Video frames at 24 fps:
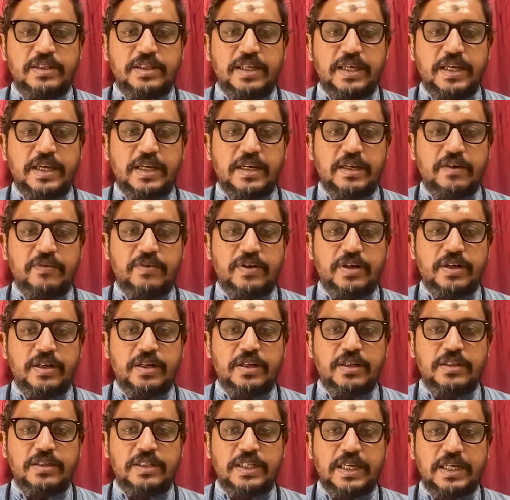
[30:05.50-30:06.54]

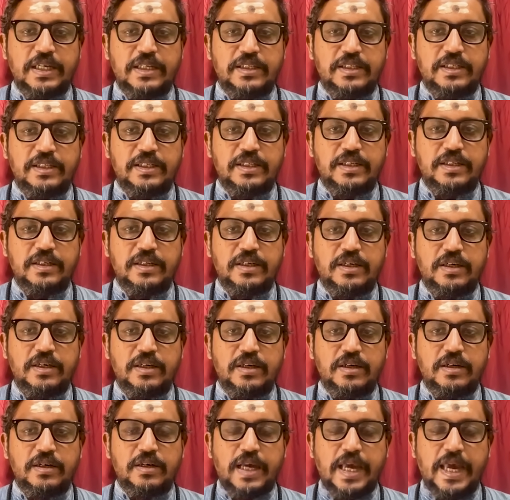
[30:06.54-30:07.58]
negativity, jealousy,
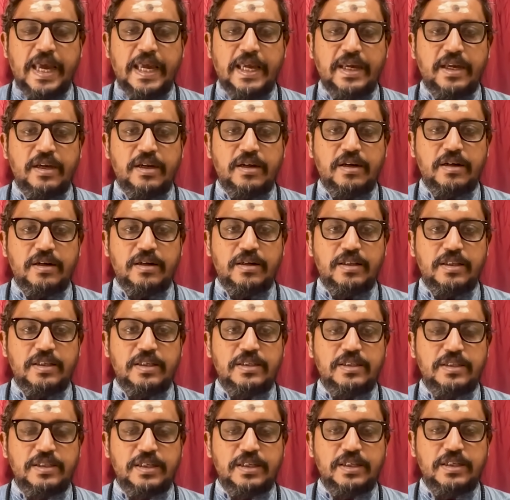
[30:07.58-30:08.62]
anger,
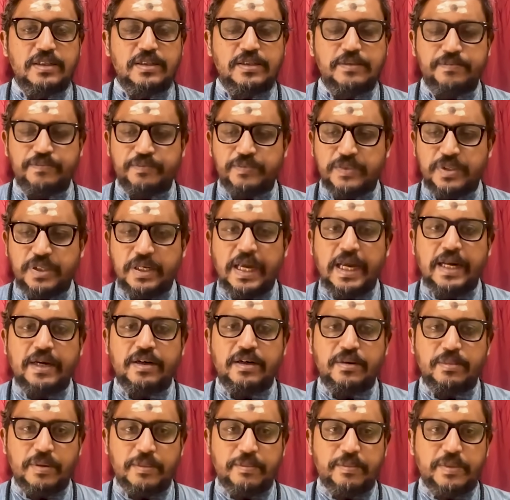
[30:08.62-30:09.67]
these things.
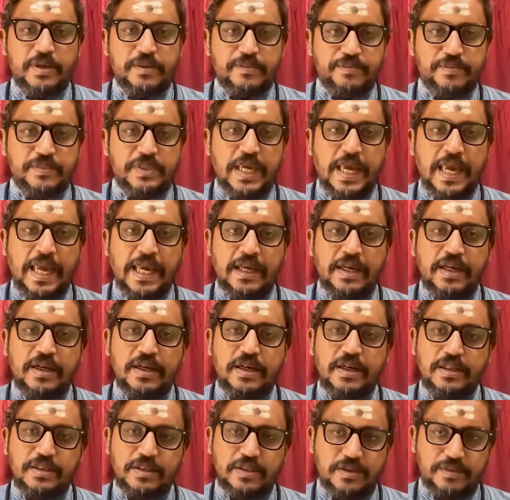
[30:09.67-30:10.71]
And remember,
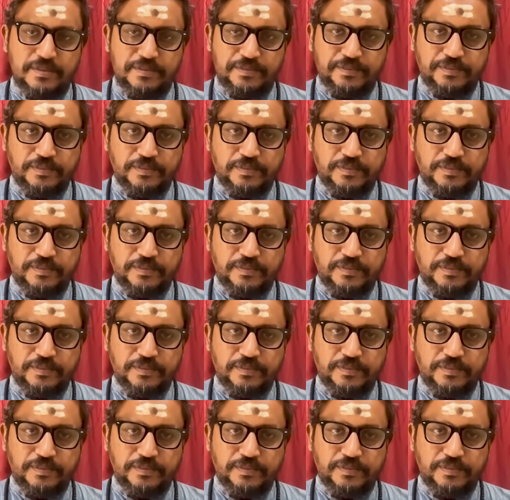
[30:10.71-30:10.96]
anger is